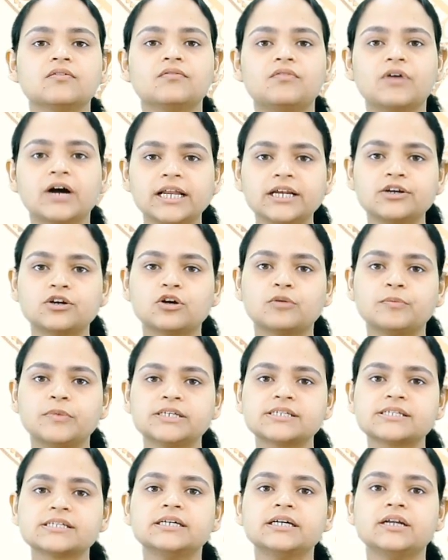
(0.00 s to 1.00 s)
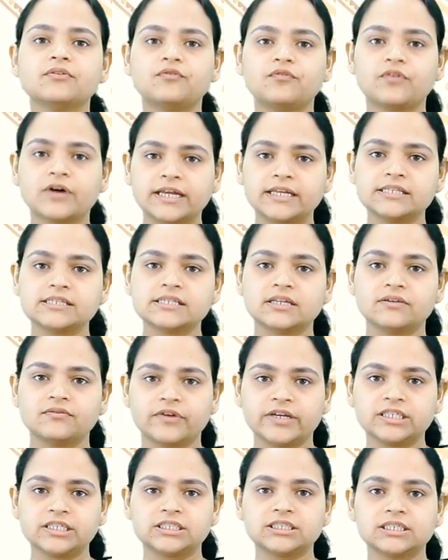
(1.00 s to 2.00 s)
While Robertson defines
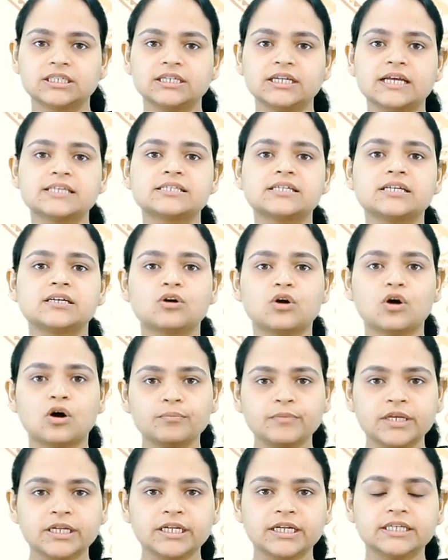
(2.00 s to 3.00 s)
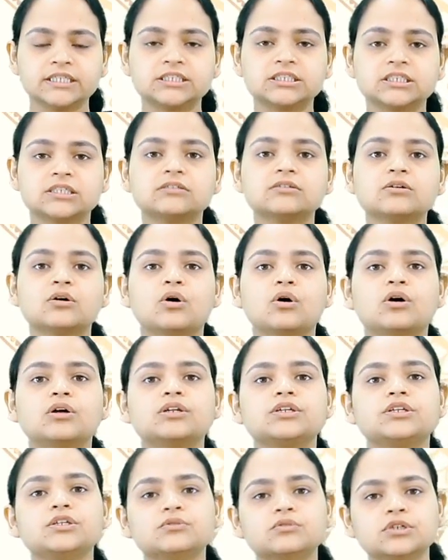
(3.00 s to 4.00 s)
invention as the combination
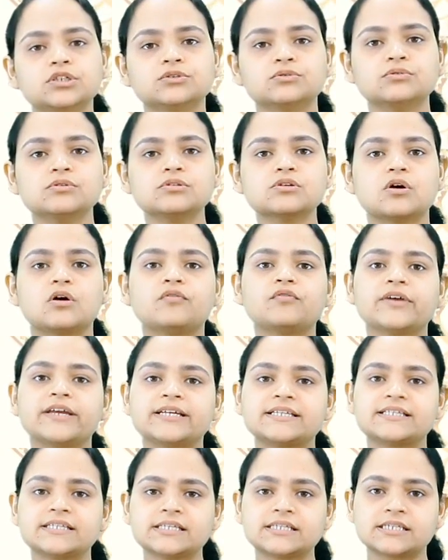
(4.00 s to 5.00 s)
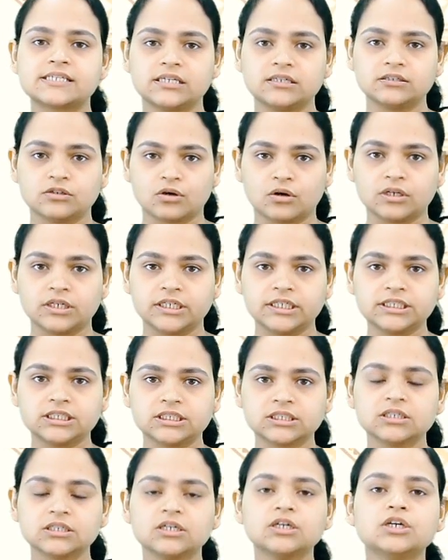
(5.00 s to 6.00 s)
or new use of existing
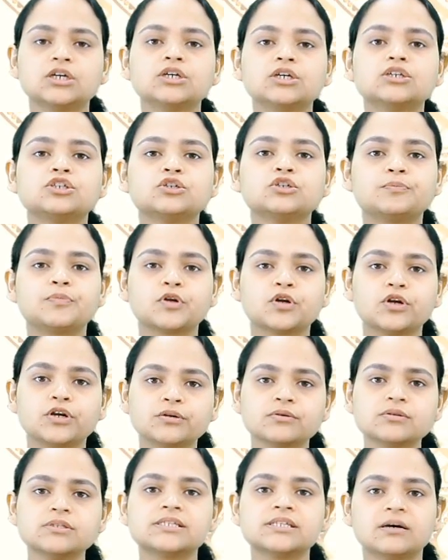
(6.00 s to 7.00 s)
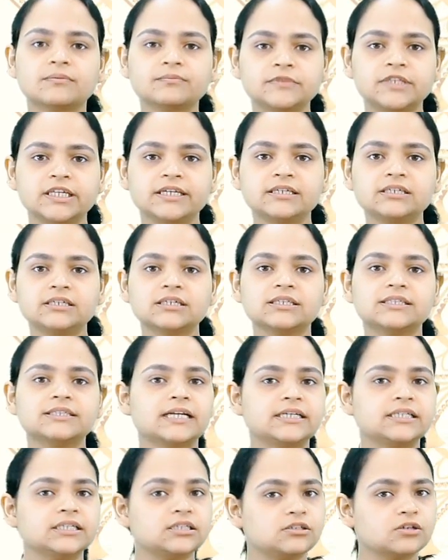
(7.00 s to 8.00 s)
knowledge to produce something
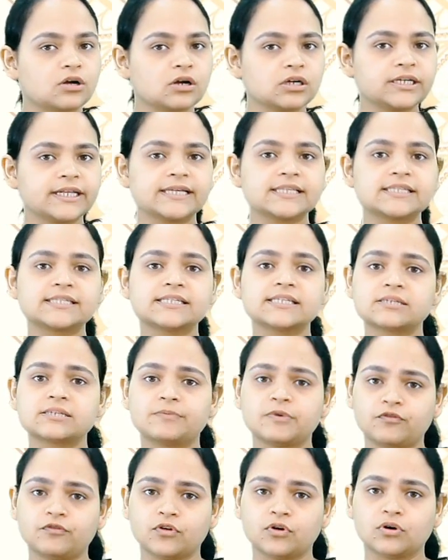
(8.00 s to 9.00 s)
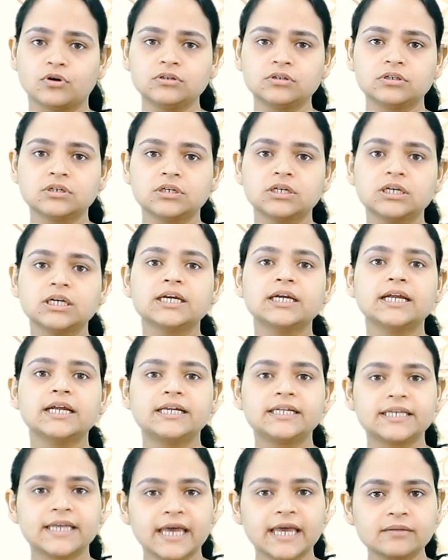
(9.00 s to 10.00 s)
that did not exist before,
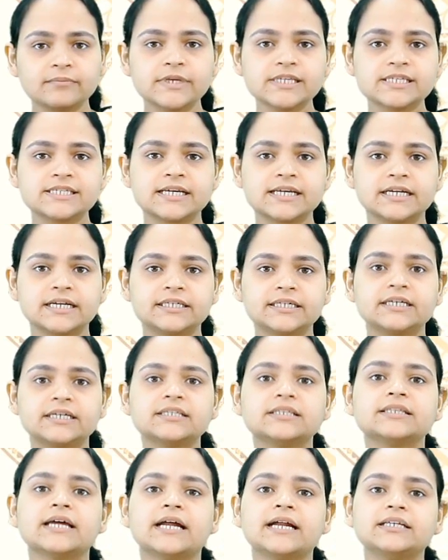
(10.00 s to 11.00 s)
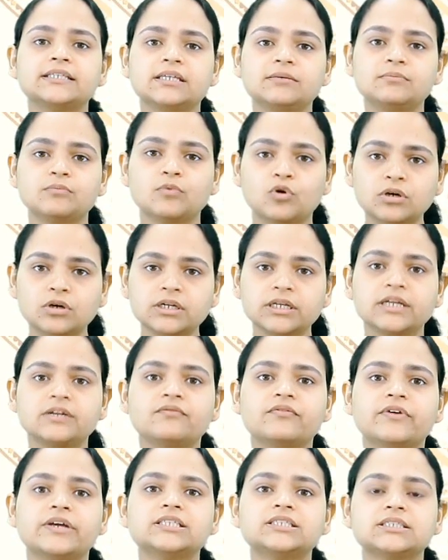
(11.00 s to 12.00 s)
it can be stated that the more
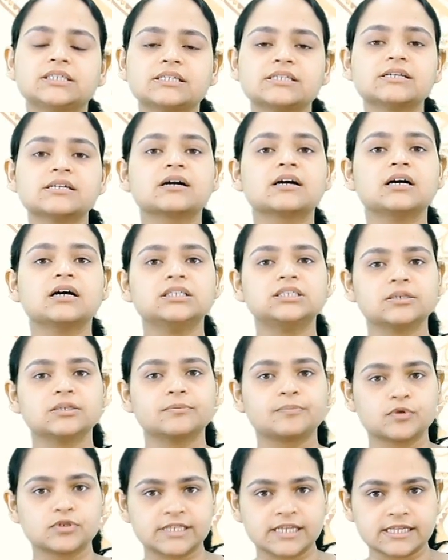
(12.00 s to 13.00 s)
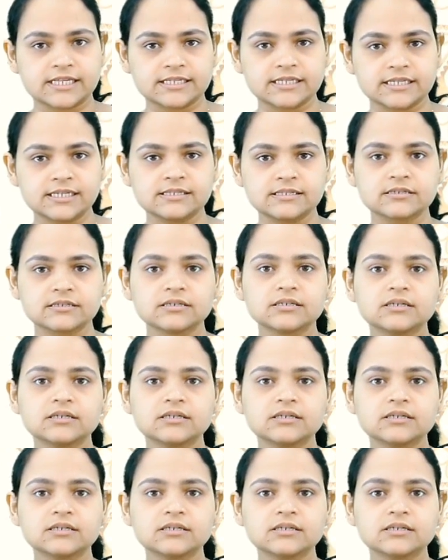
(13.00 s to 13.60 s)
inventions a culture possesses,